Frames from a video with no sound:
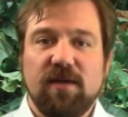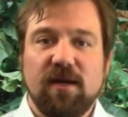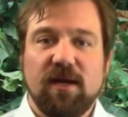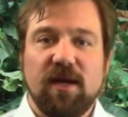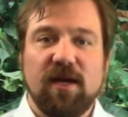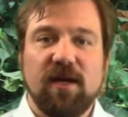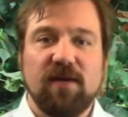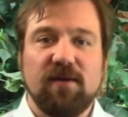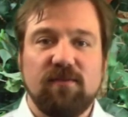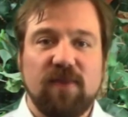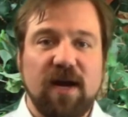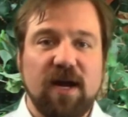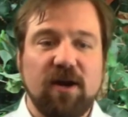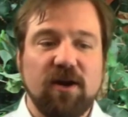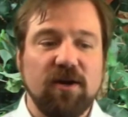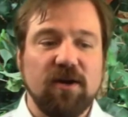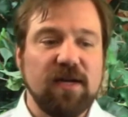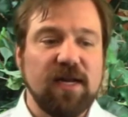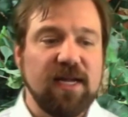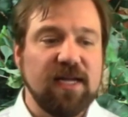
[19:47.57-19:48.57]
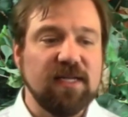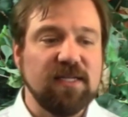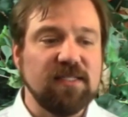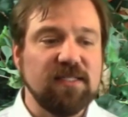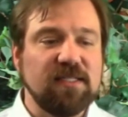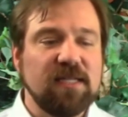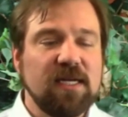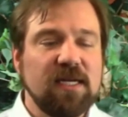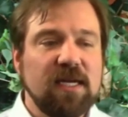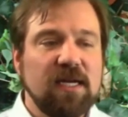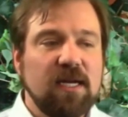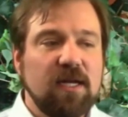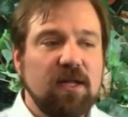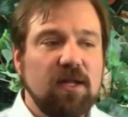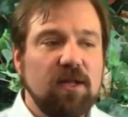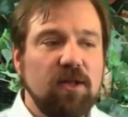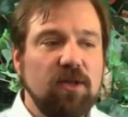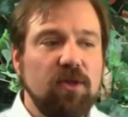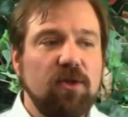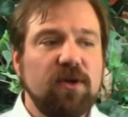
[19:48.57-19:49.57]
record is
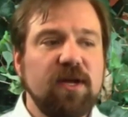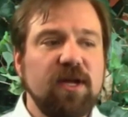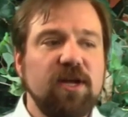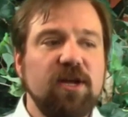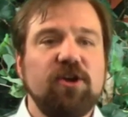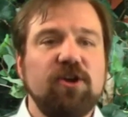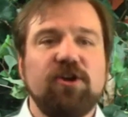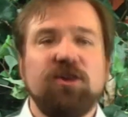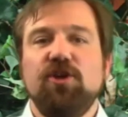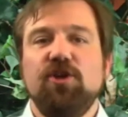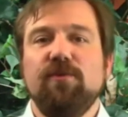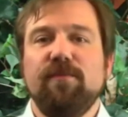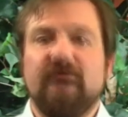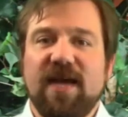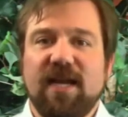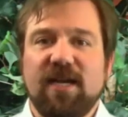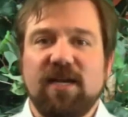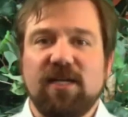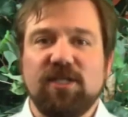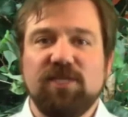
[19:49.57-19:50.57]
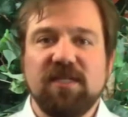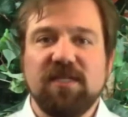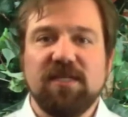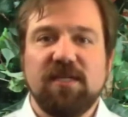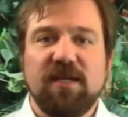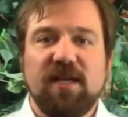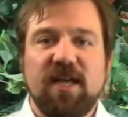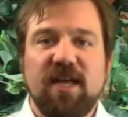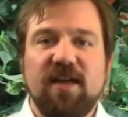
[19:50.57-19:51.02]
look at your queue management.